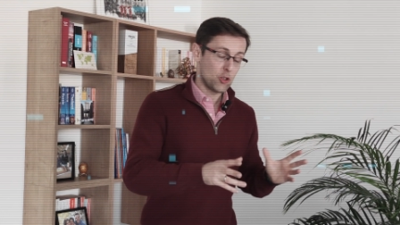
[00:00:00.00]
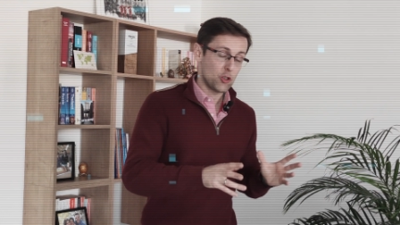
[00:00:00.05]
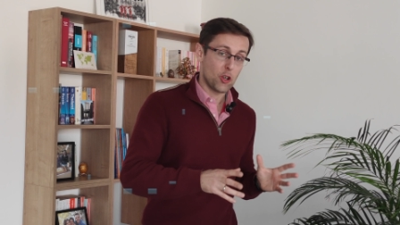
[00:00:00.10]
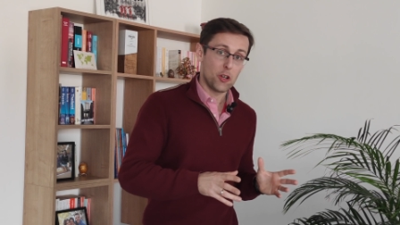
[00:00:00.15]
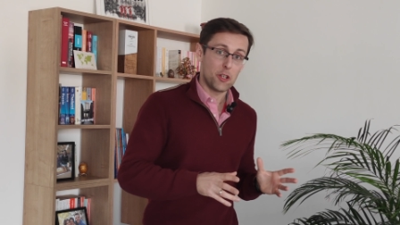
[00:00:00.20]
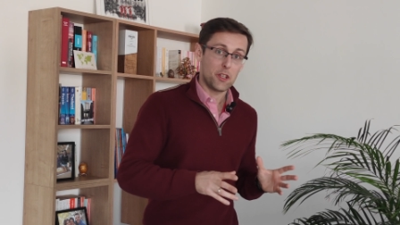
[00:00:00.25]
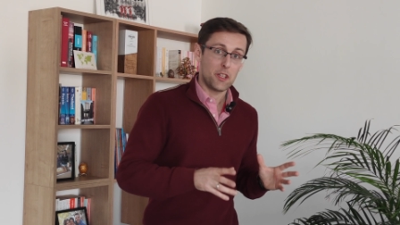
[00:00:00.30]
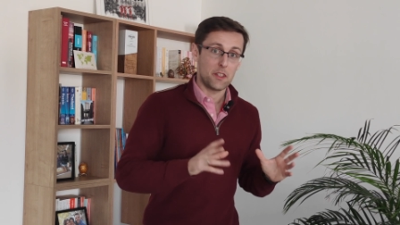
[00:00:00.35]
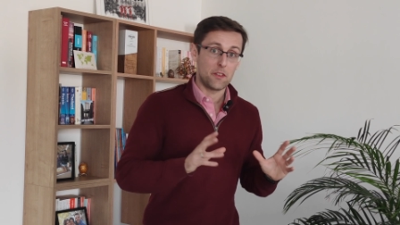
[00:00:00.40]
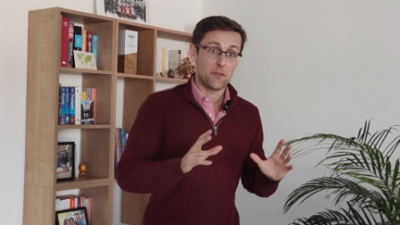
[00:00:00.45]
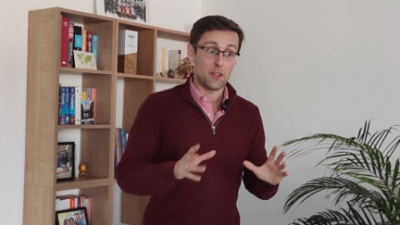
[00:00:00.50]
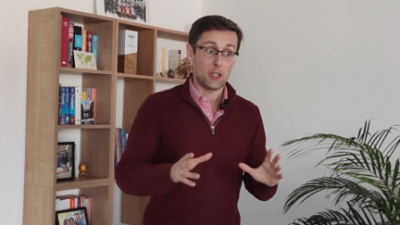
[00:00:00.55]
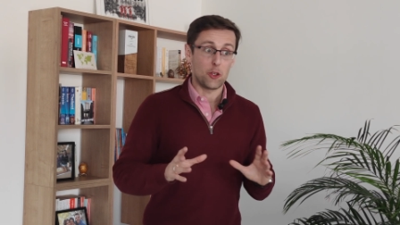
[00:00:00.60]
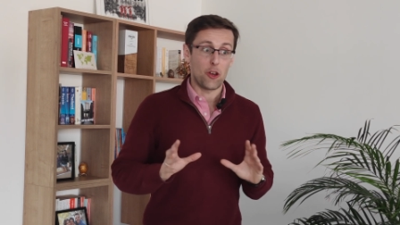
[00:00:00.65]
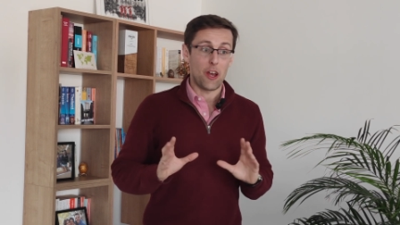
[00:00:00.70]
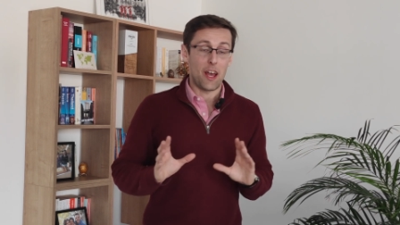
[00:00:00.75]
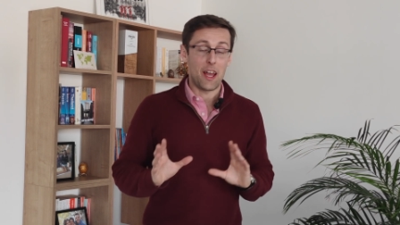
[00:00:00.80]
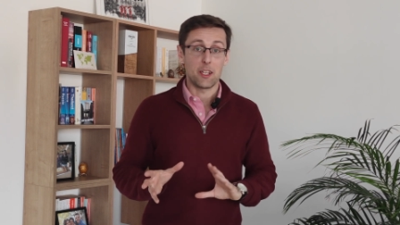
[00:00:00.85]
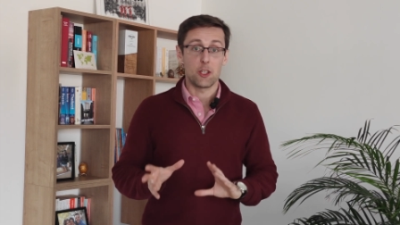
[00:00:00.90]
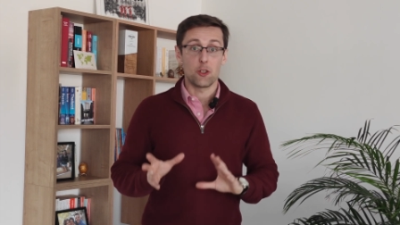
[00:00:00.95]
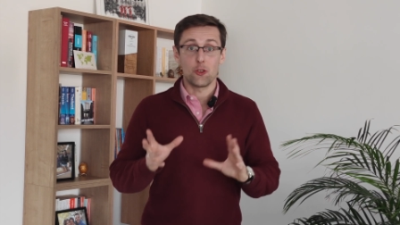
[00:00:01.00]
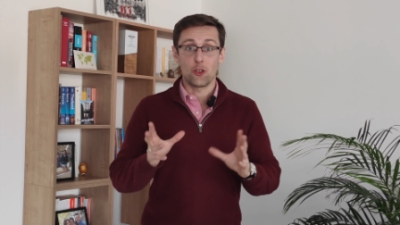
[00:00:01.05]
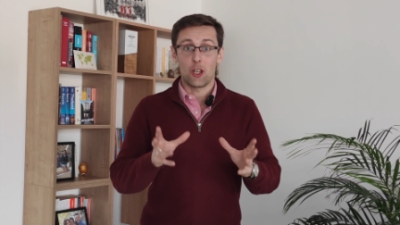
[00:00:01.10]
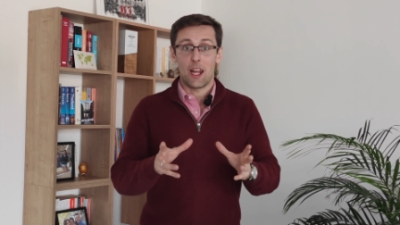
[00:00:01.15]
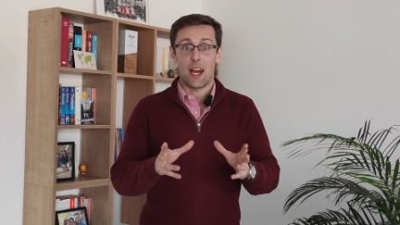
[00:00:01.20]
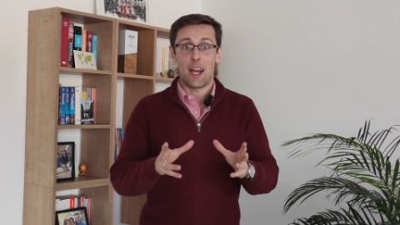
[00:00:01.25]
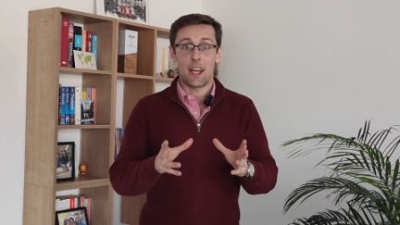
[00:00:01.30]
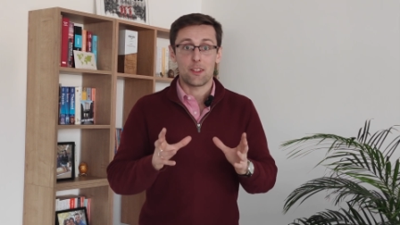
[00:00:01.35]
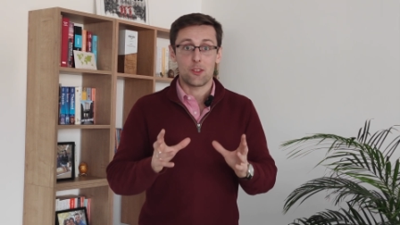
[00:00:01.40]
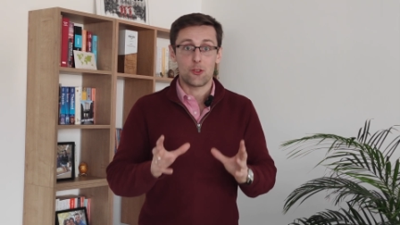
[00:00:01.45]
enjoyed this video and
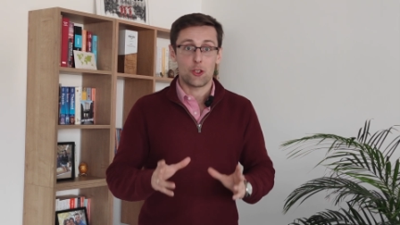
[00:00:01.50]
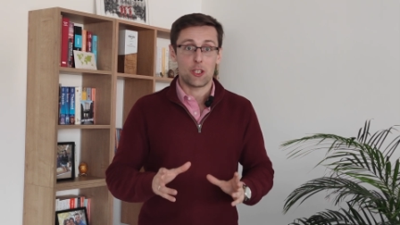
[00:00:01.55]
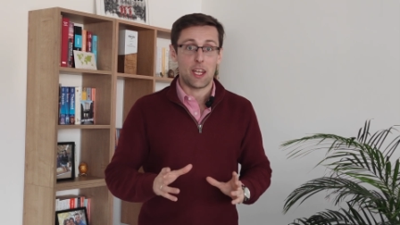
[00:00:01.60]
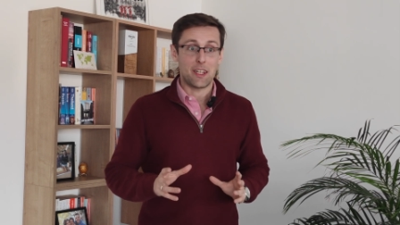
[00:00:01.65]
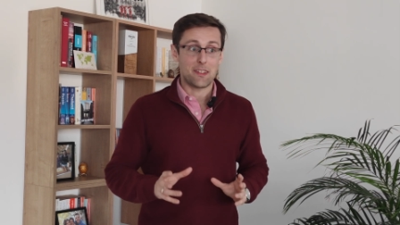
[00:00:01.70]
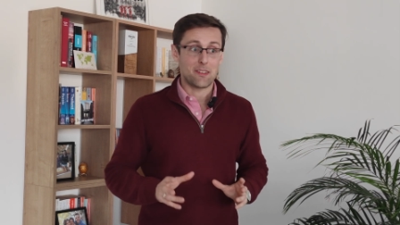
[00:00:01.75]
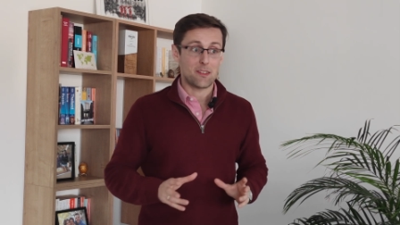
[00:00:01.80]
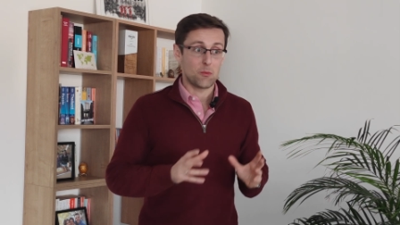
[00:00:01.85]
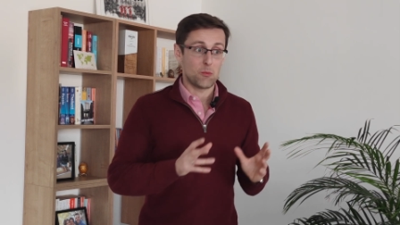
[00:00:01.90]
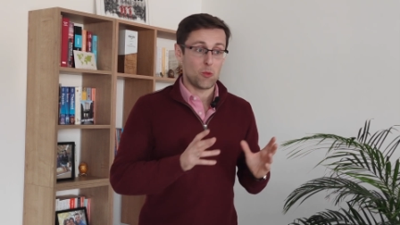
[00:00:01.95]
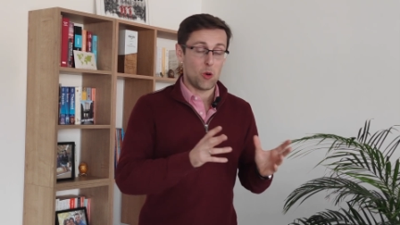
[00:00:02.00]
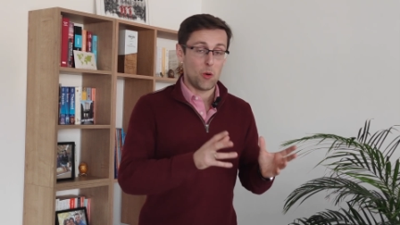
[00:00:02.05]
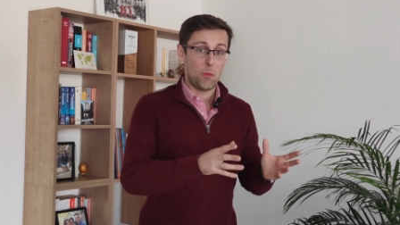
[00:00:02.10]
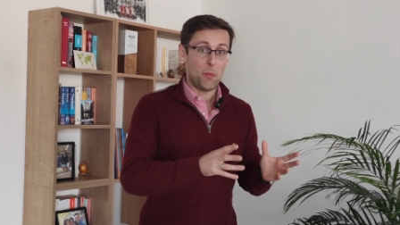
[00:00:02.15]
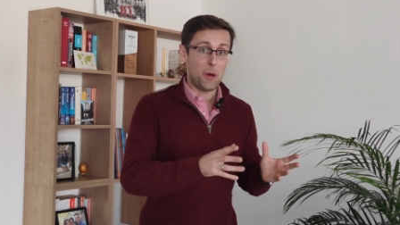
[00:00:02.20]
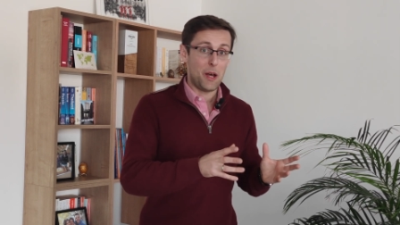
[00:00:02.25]
you'd like to get some more